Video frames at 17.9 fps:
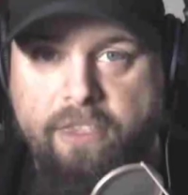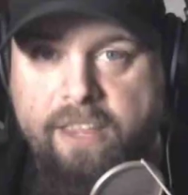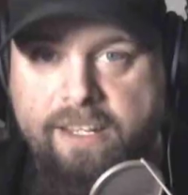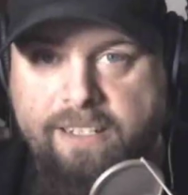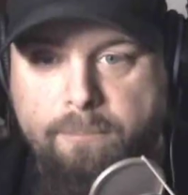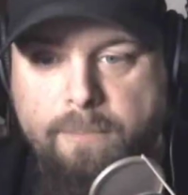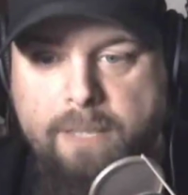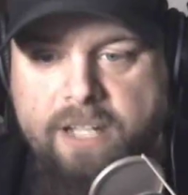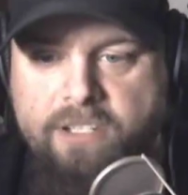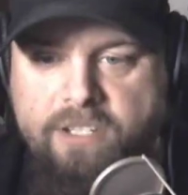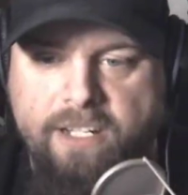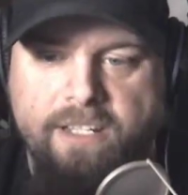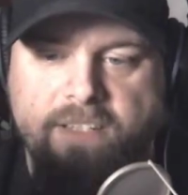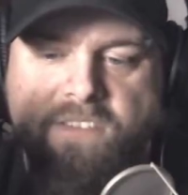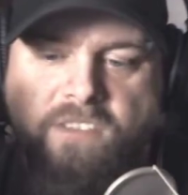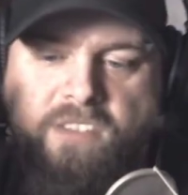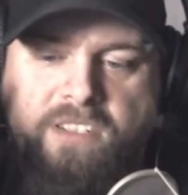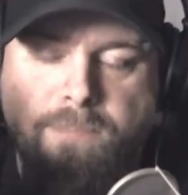thing to mention,
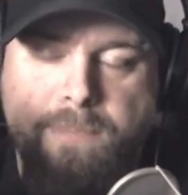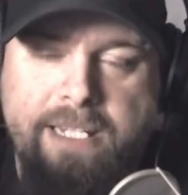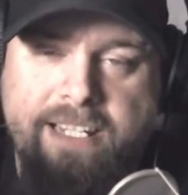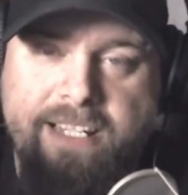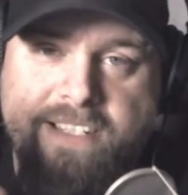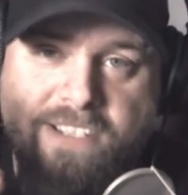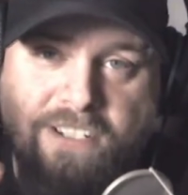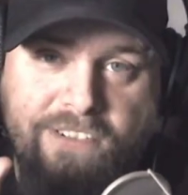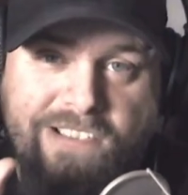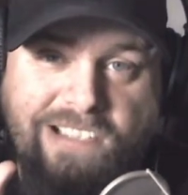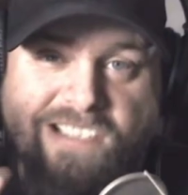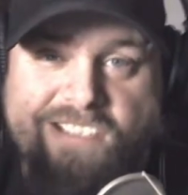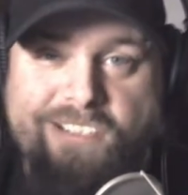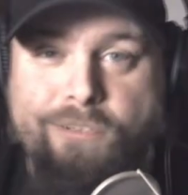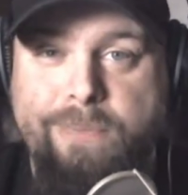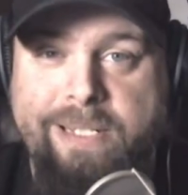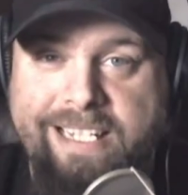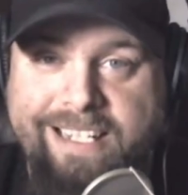is just because you're
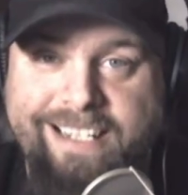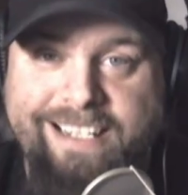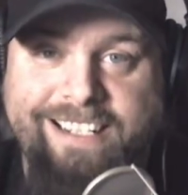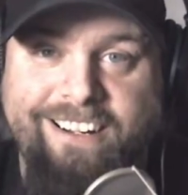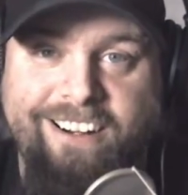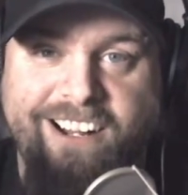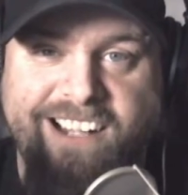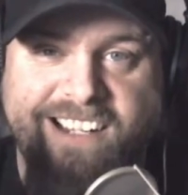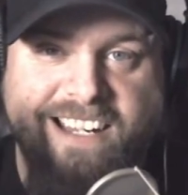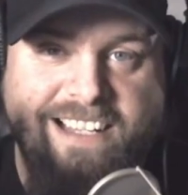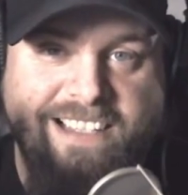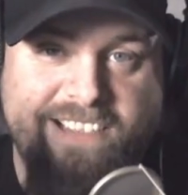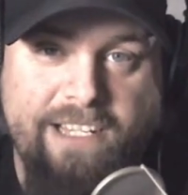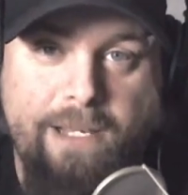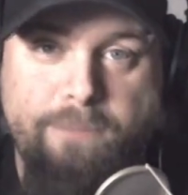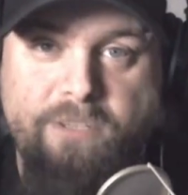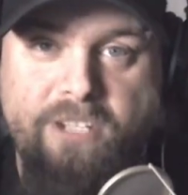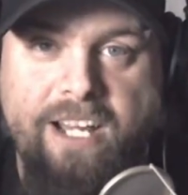zooming in on a
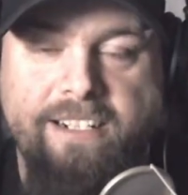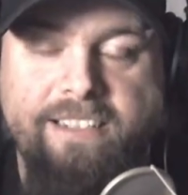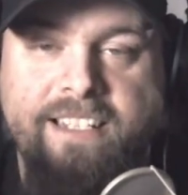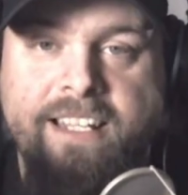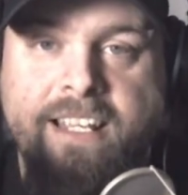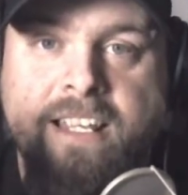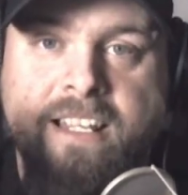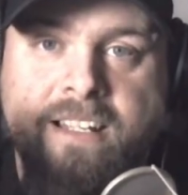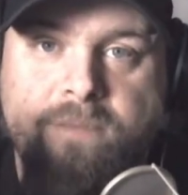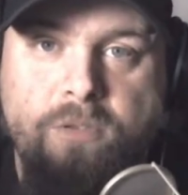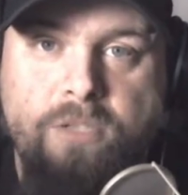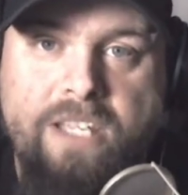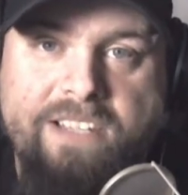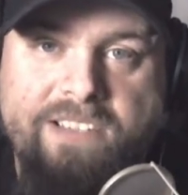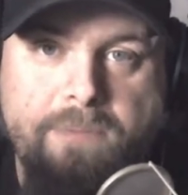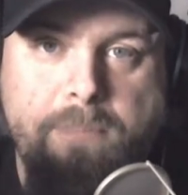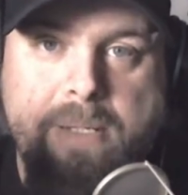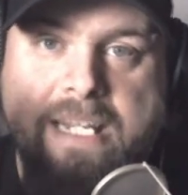subject
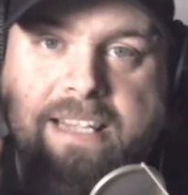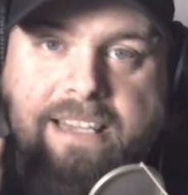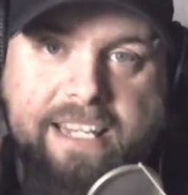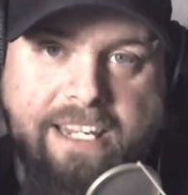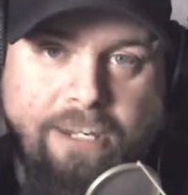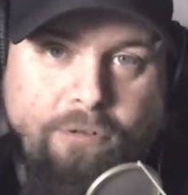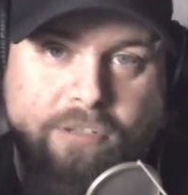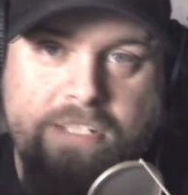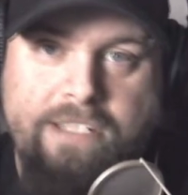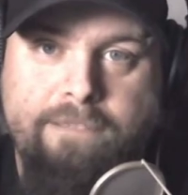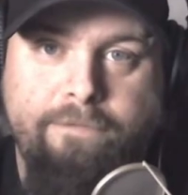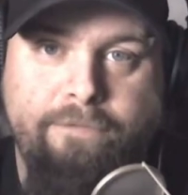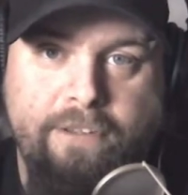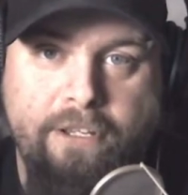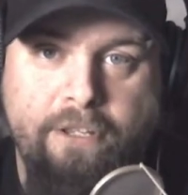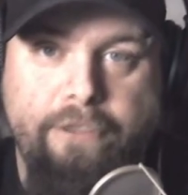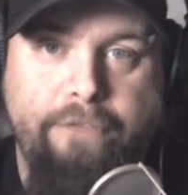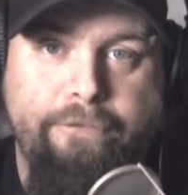doesn't mean that you just
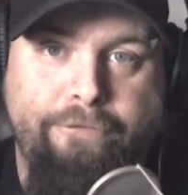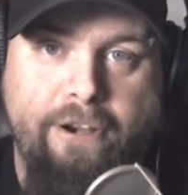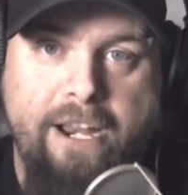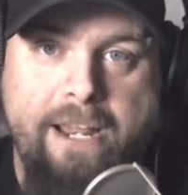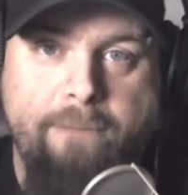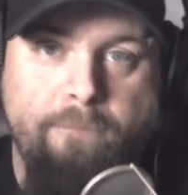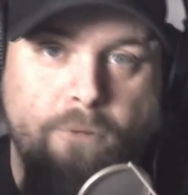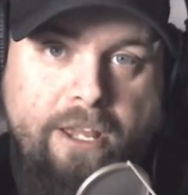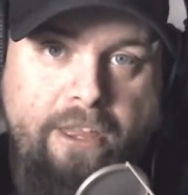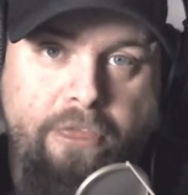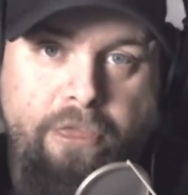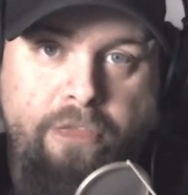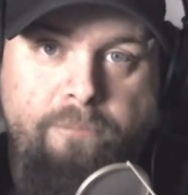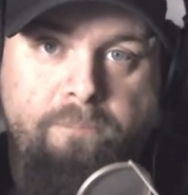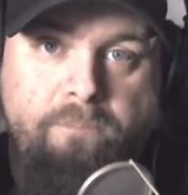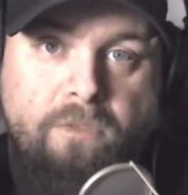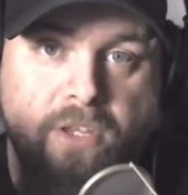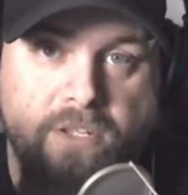fill the frame with
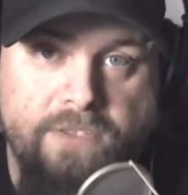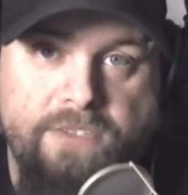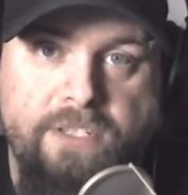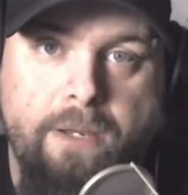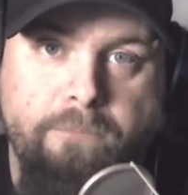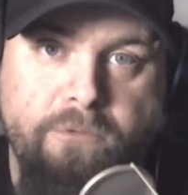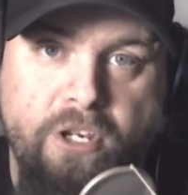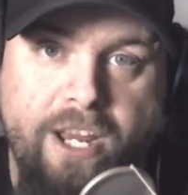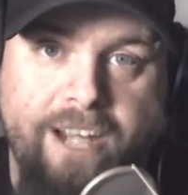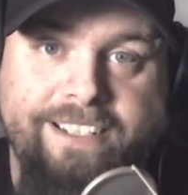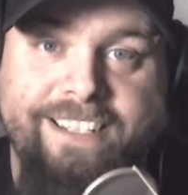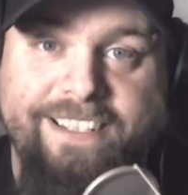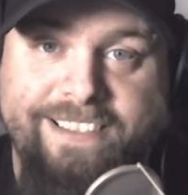the subject.